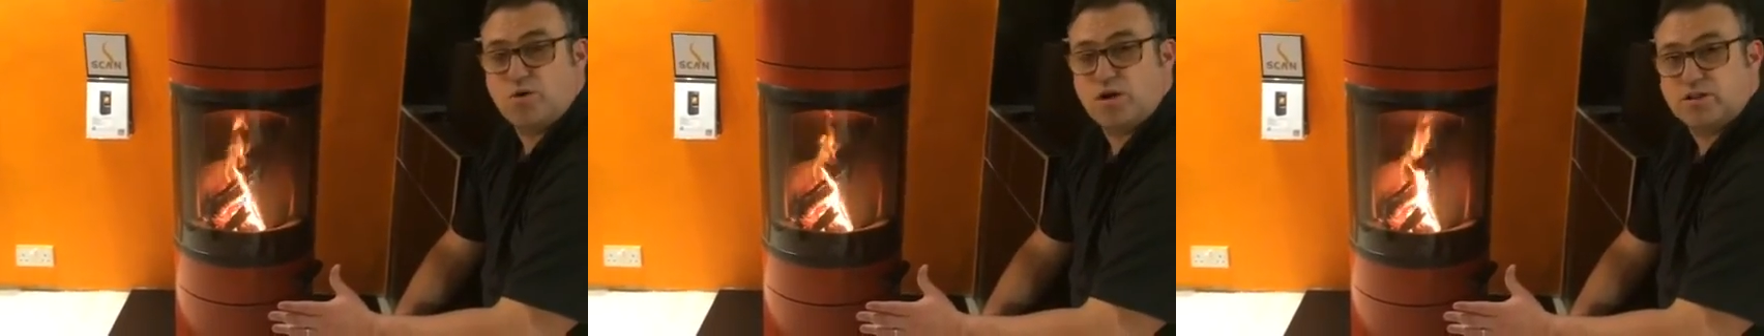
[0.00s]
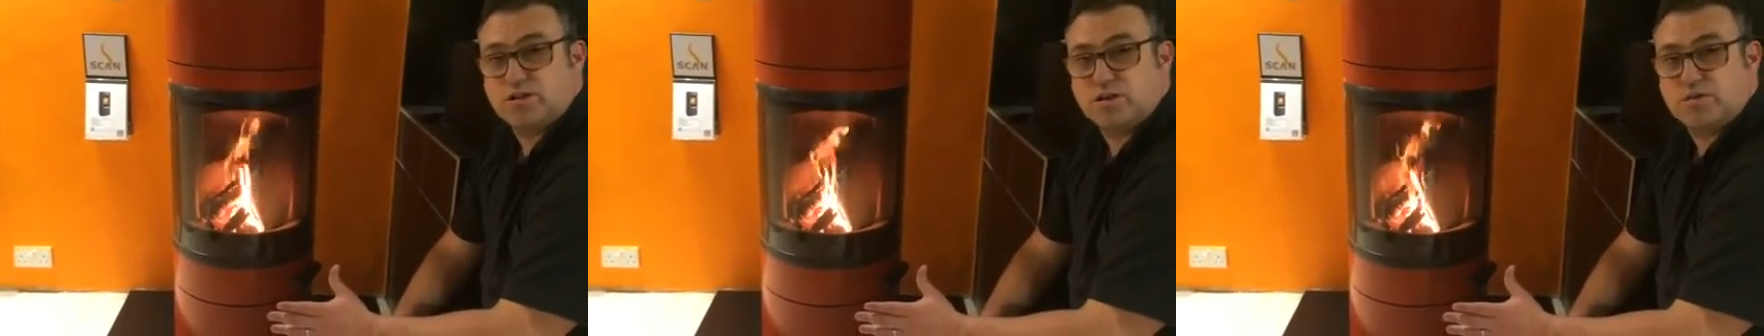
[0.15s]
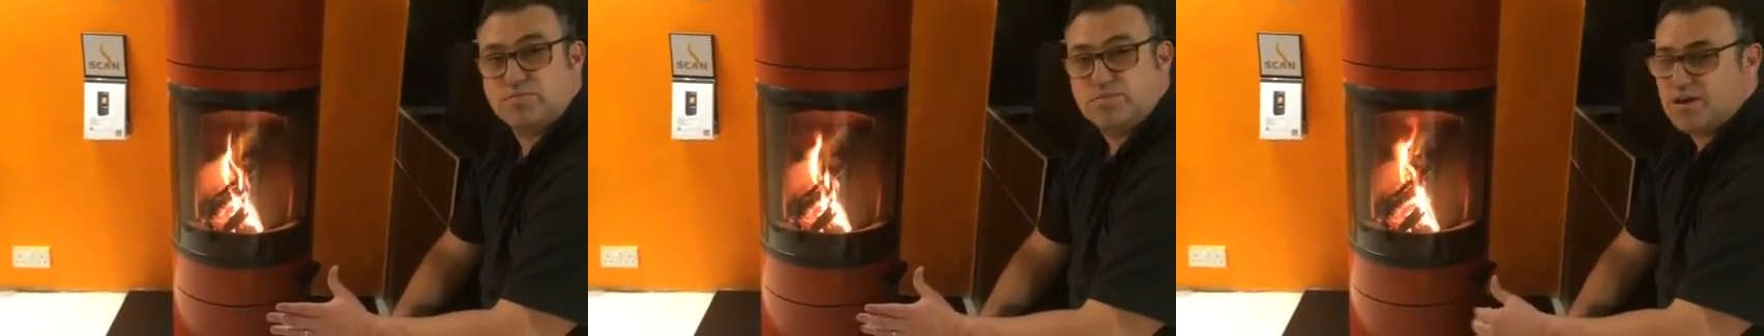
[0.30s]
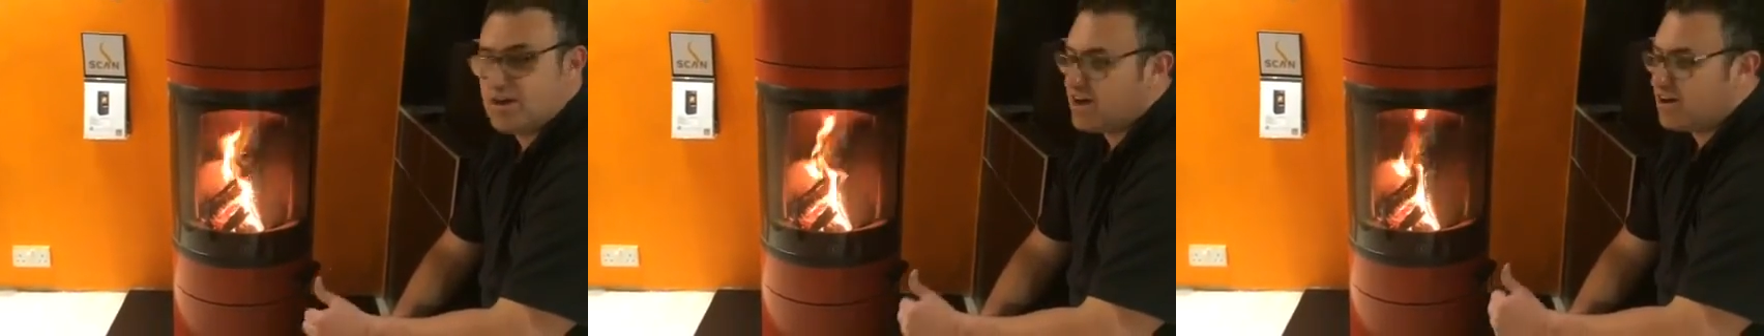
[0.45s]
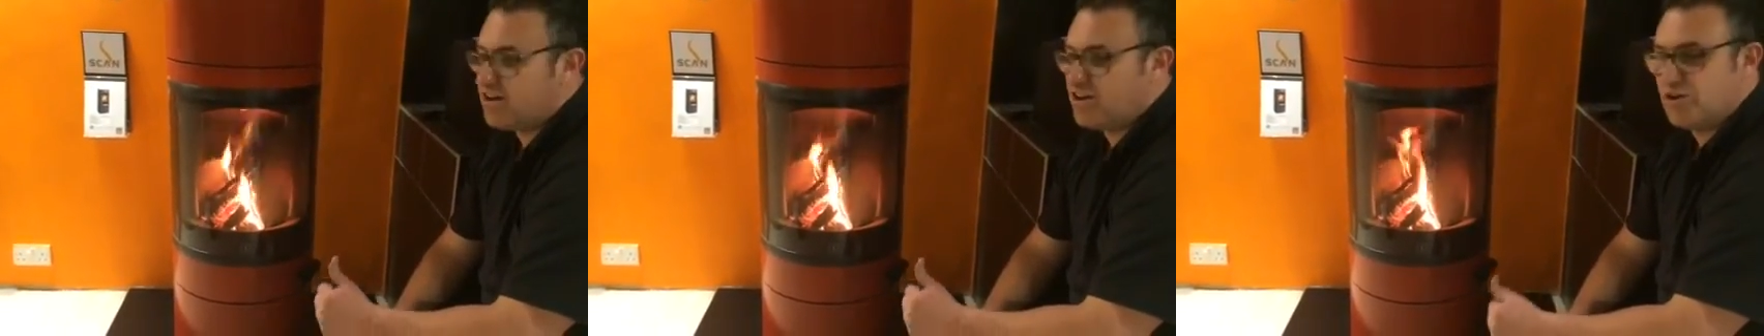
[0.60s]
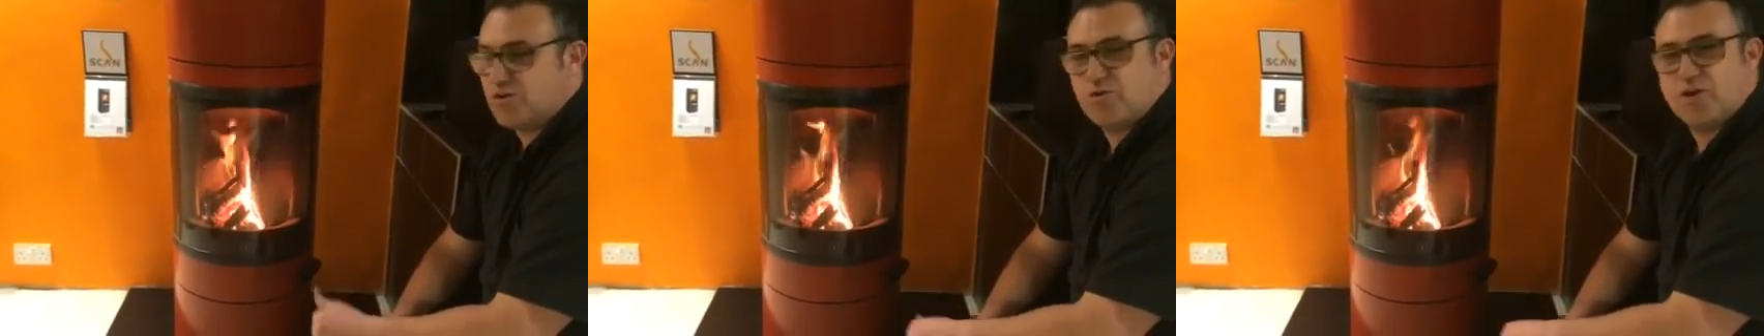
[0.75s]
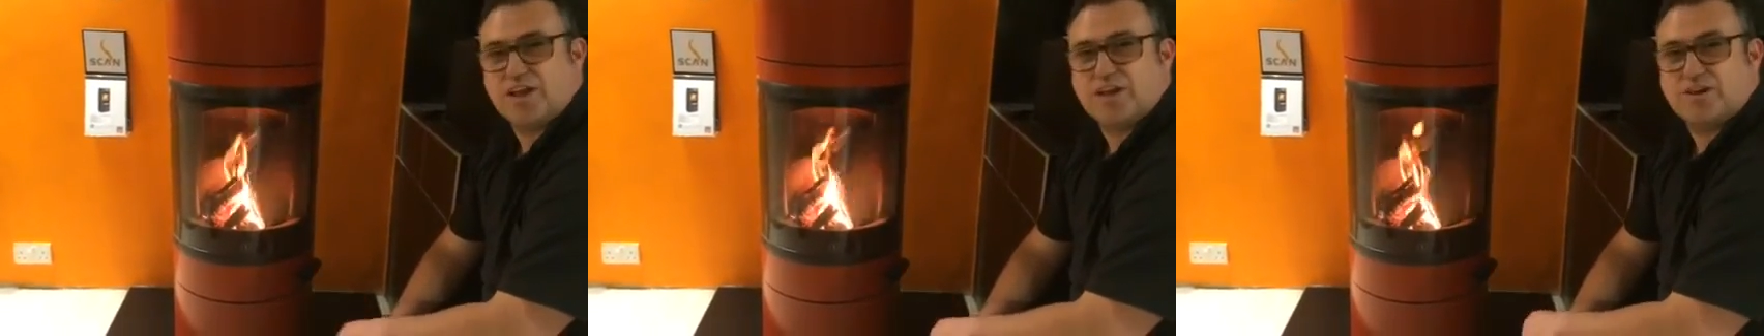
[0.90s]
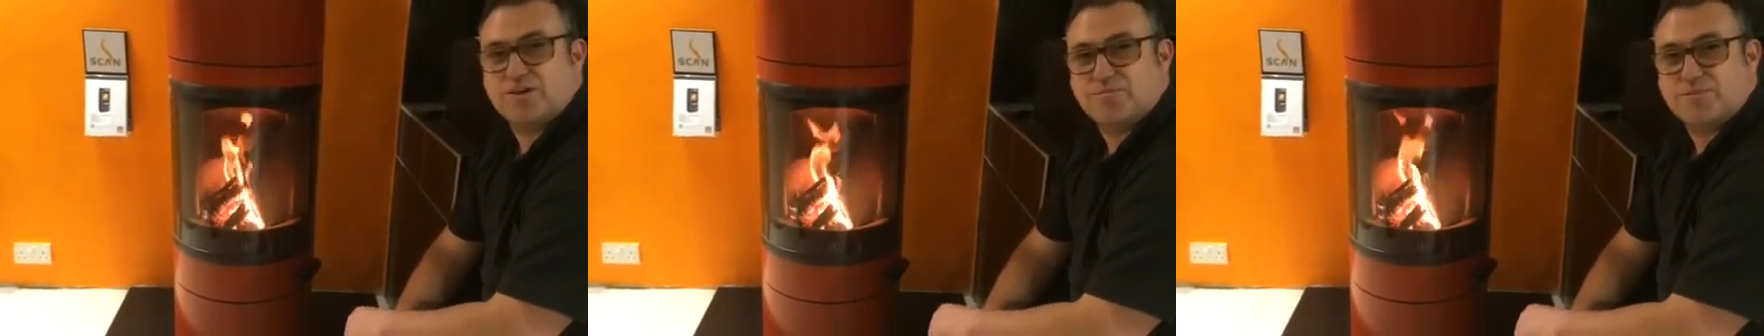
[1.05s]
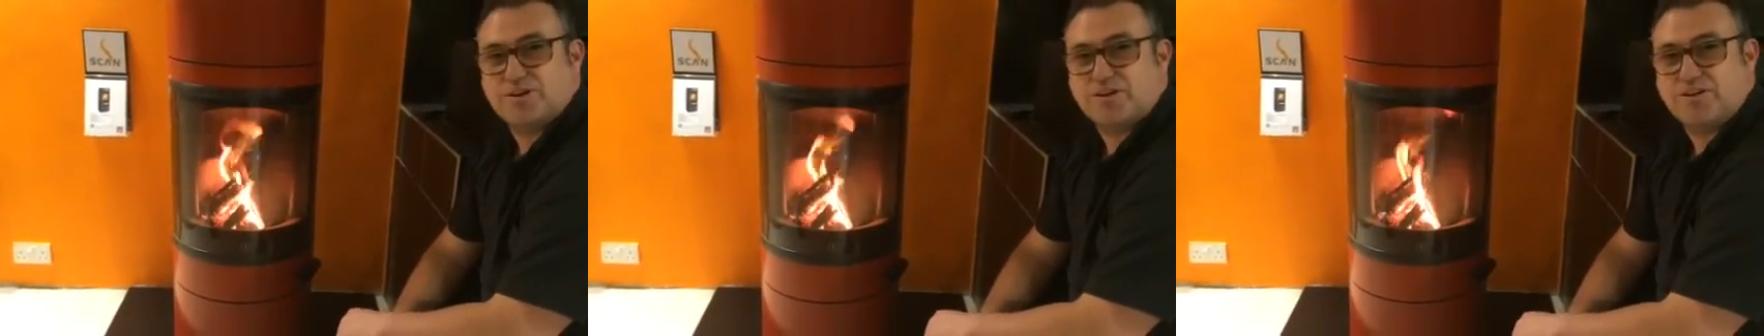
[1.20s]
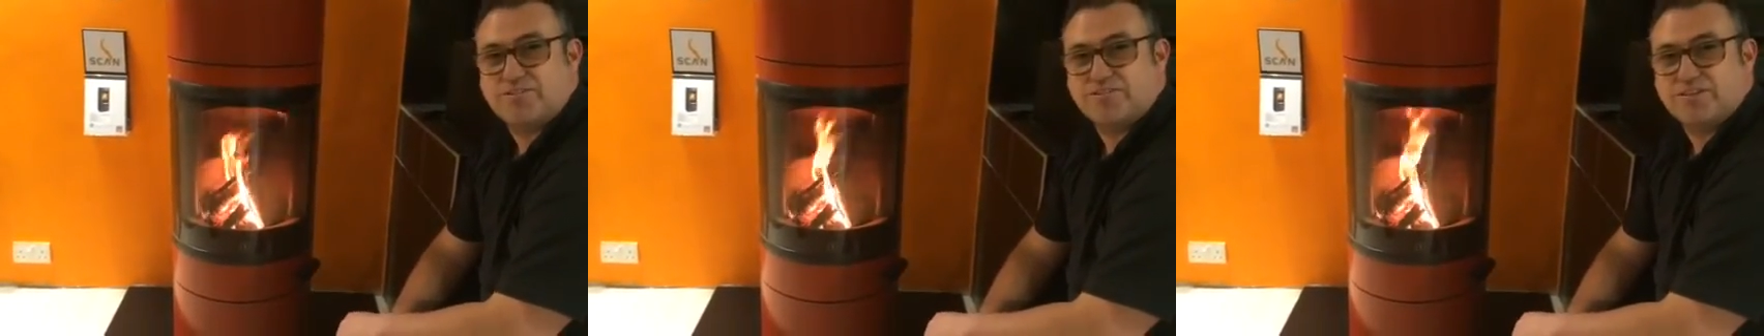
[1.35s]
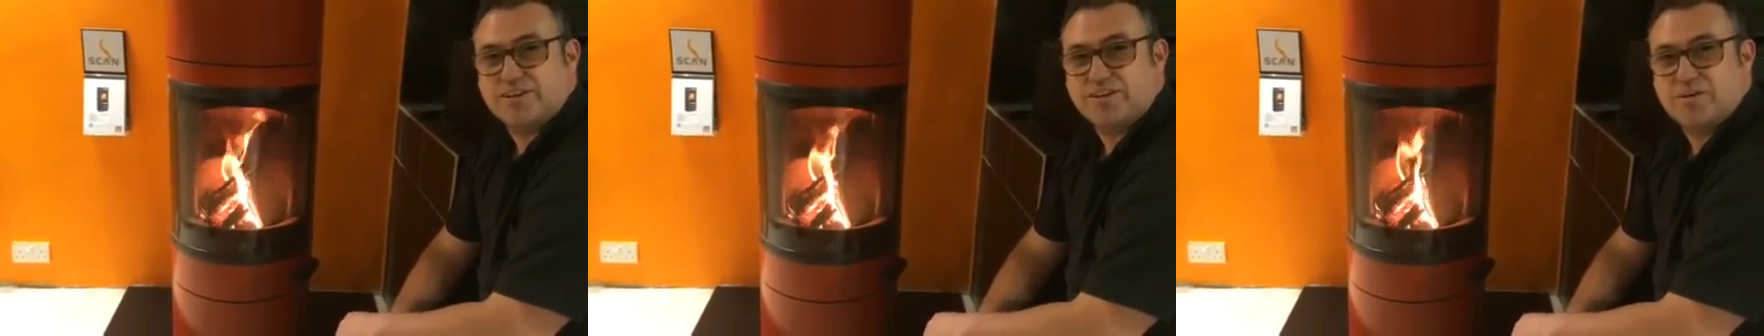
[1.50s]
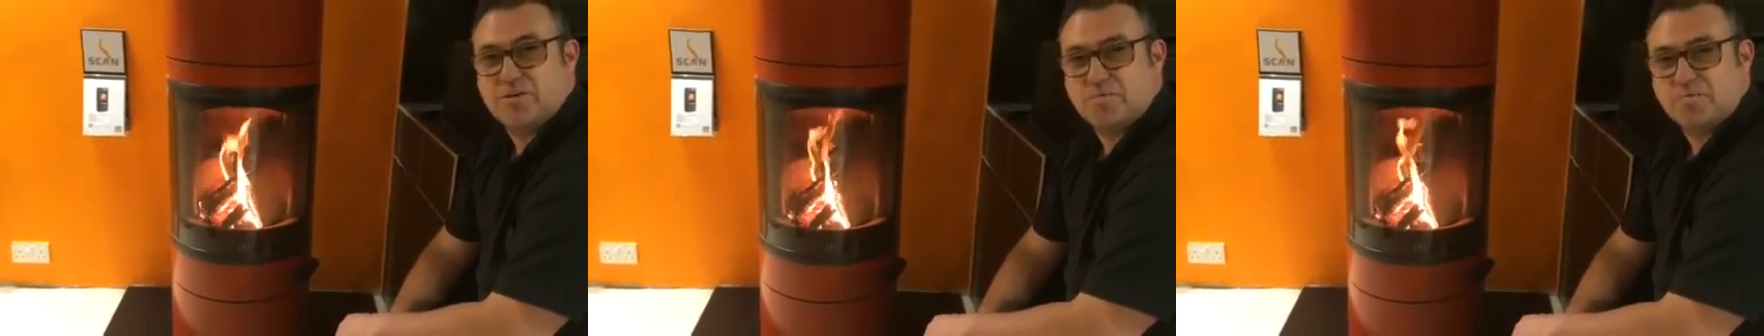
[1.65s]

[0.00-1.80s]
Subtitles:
welcome and a great cup of coffee.